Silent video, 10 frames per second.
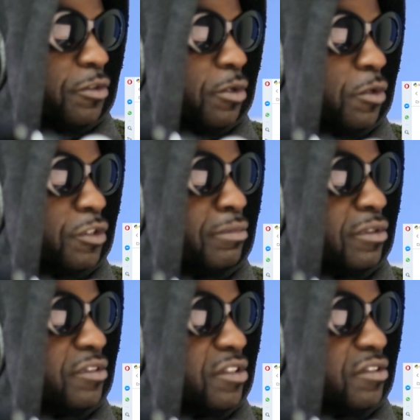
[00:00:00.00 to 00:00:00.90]
to build
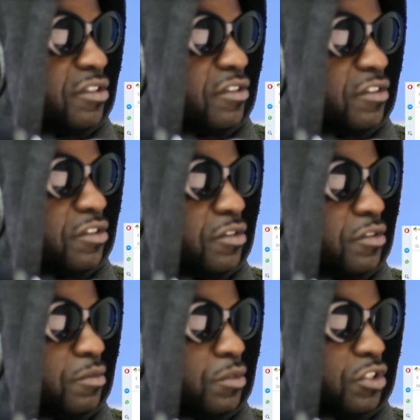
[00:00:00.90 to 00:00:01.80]
sentence,
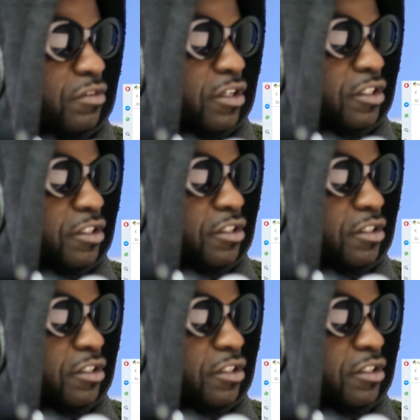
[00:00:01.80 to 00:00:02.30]
which is right here.